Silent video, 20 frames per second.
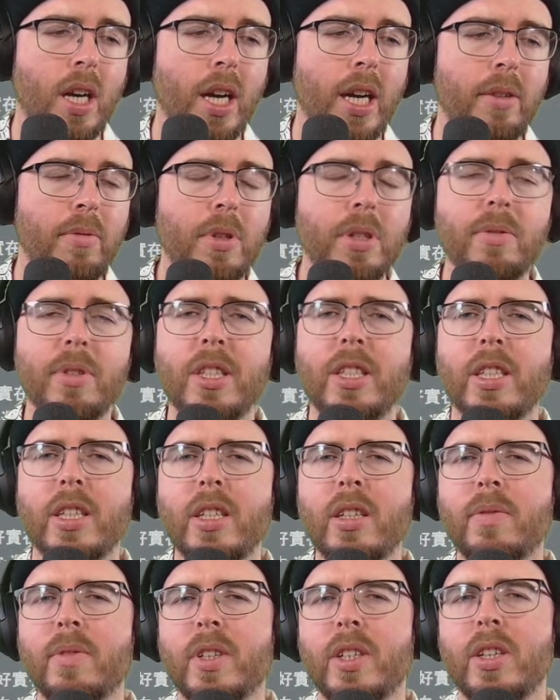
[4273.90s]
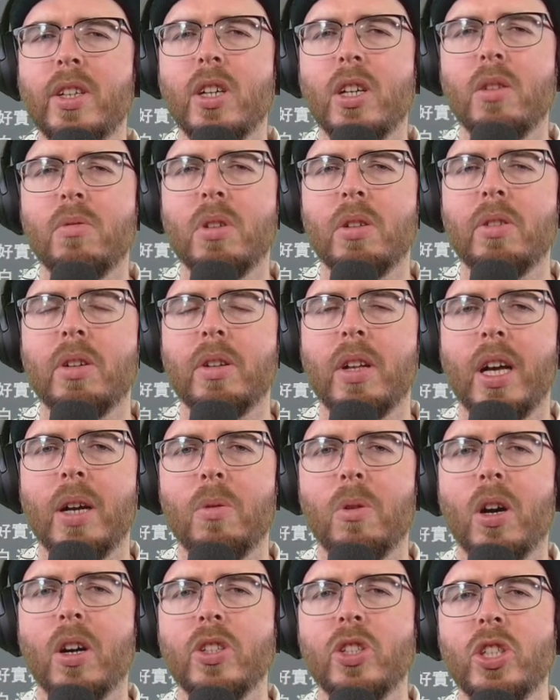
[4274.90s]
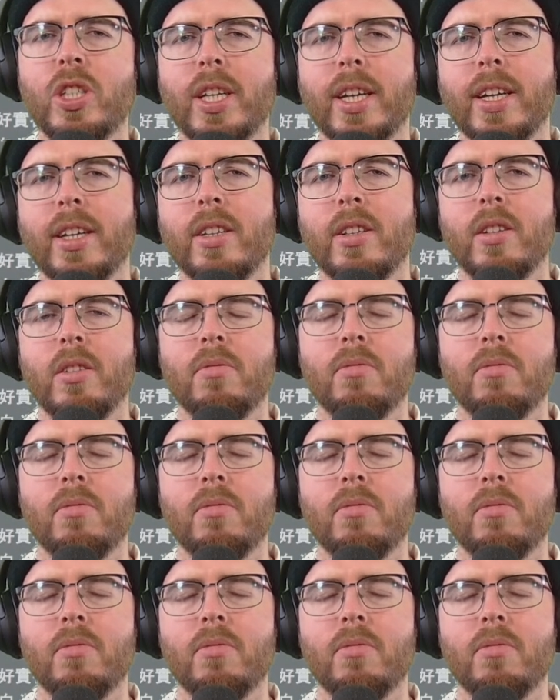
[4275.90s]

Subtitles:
We did a video where we like watched it.